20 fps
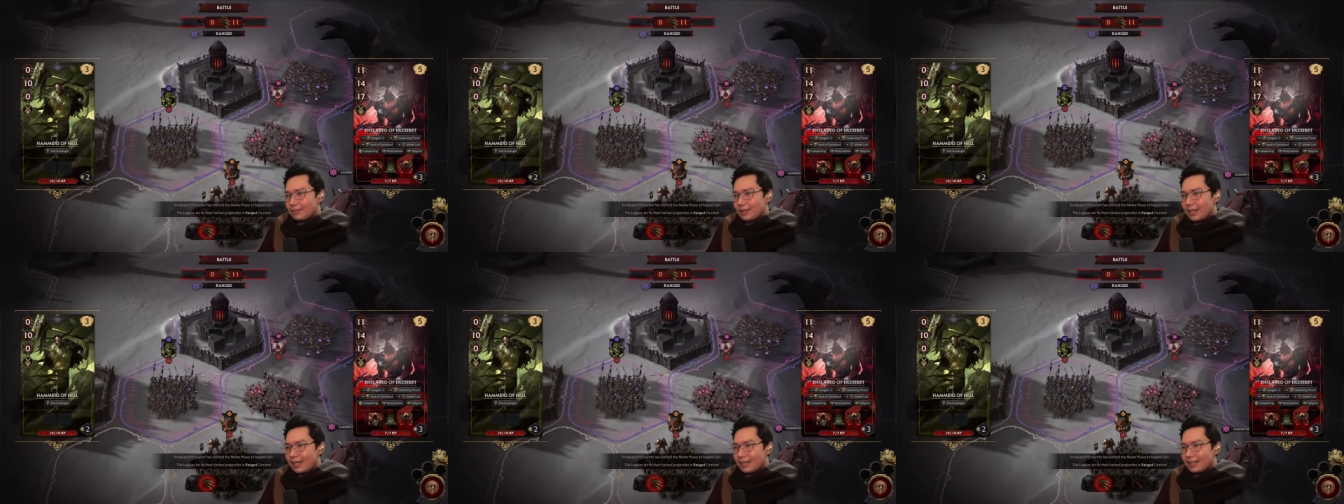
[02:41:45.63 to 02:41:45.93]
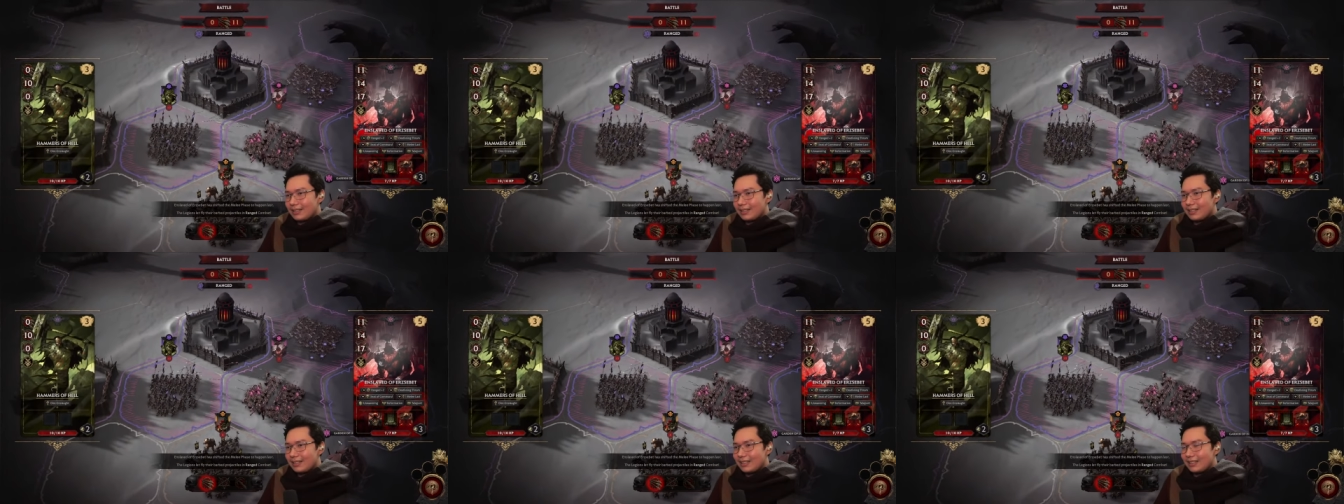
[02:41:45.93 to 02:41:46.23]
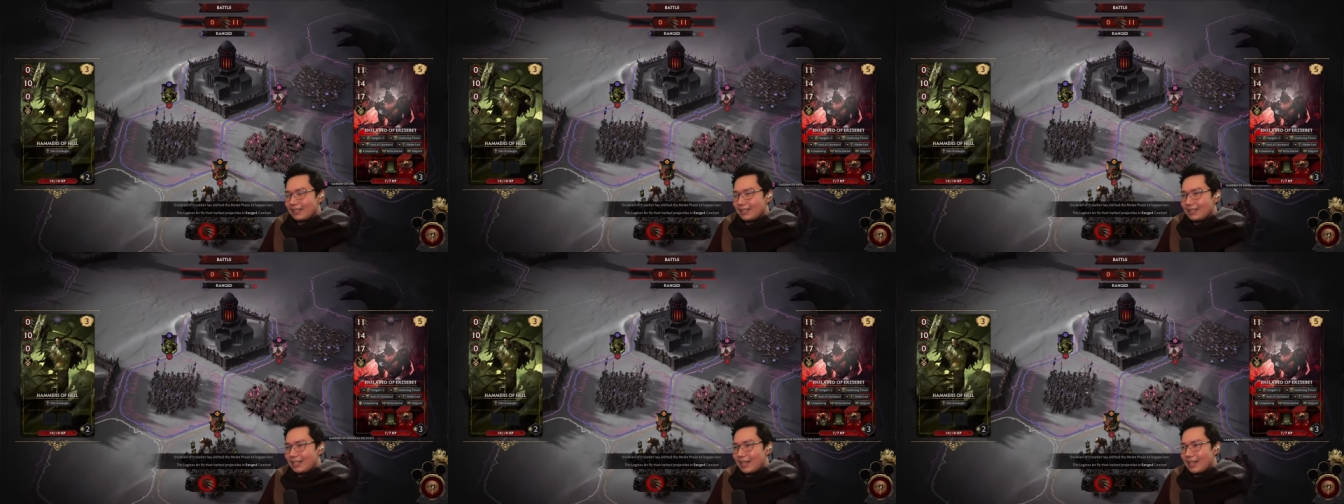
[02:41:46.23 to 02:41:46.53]
I
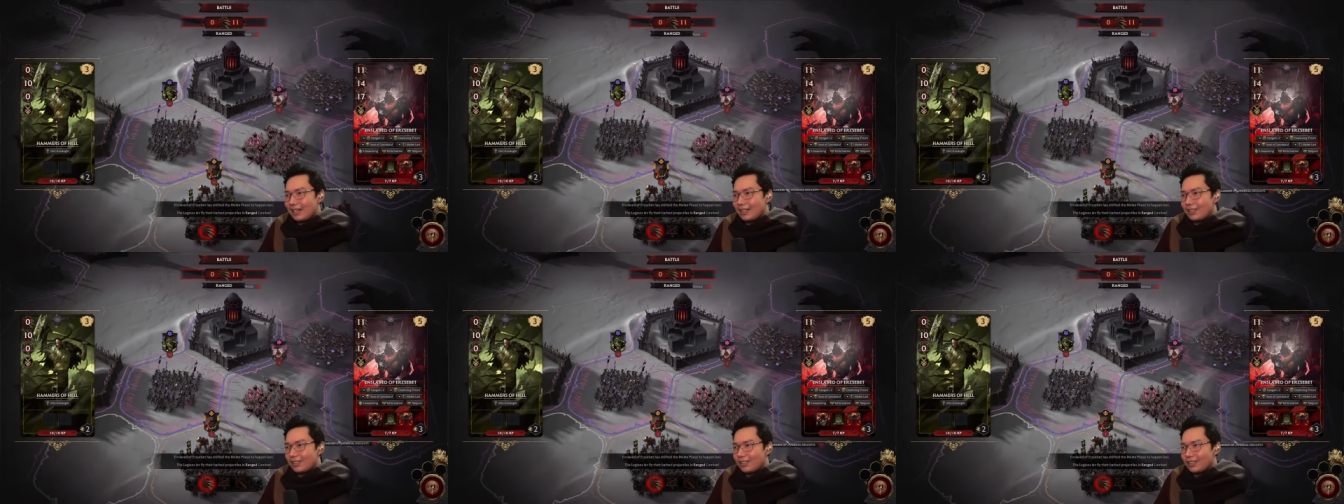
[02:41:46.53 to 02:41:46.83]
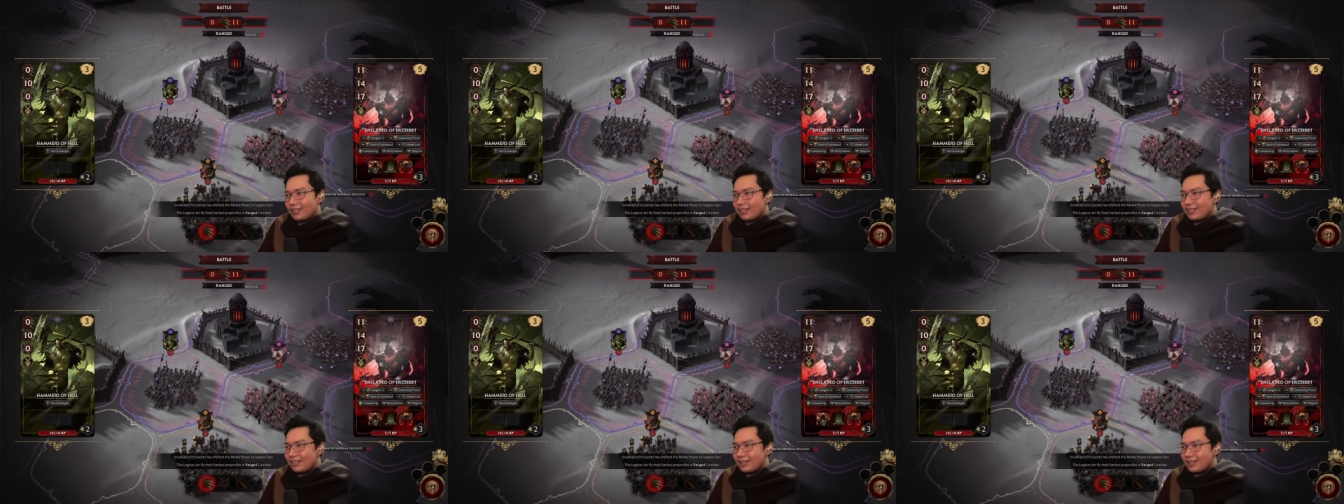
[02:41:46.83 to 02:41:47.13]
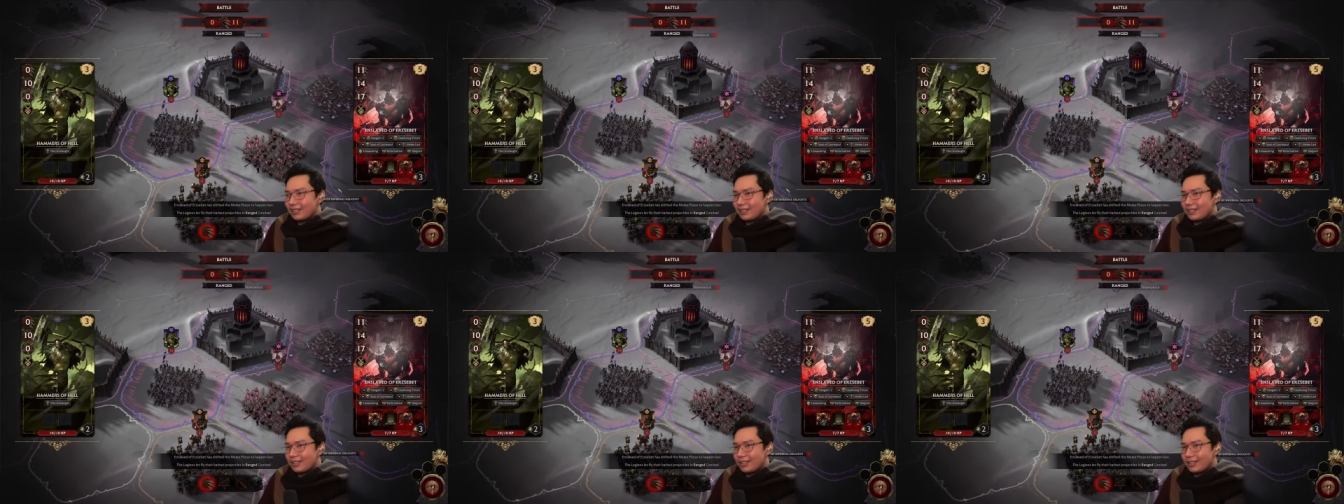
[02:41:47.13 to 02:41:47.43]
exceeded nine on a
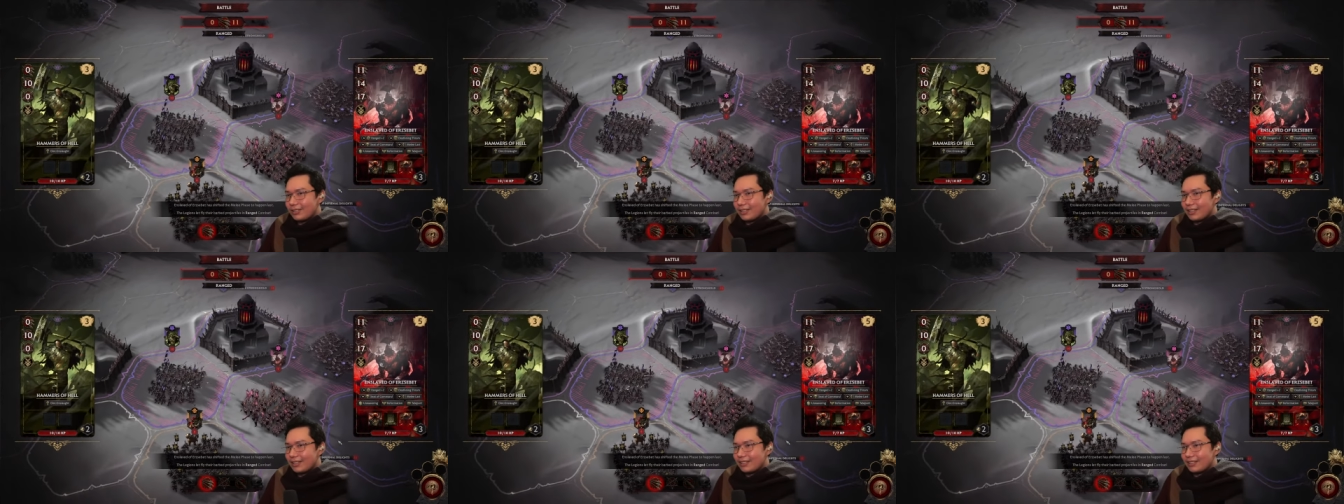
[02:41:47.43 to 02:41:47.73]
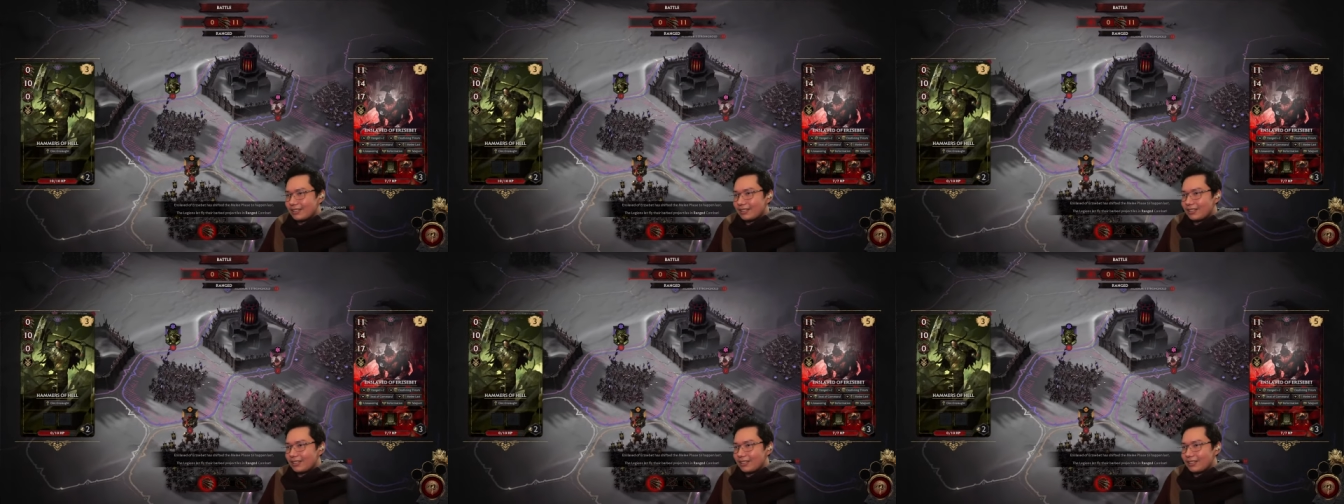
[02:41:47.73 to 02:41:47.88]
single token,